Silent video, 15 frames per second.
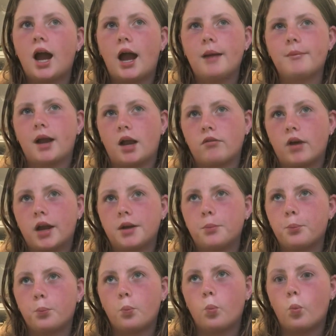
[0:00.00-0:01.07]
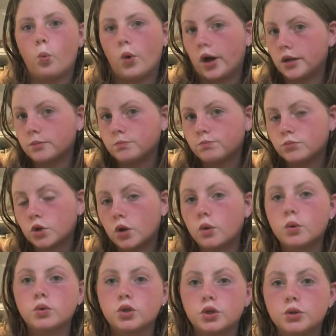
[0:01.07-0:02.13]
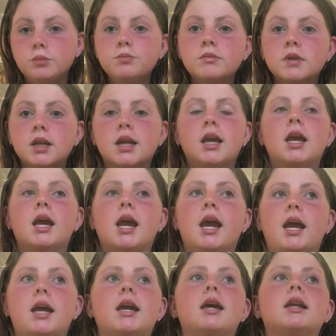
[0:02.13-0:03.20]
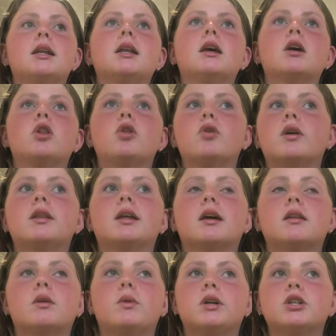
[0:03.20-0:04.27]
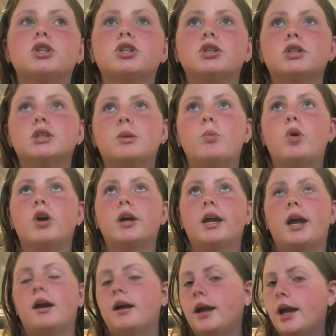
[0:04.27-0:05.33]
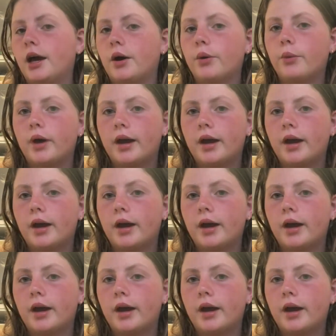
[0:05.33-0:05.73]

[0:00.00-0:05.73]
I might write 1 or 2 and look at the other questions and work out how,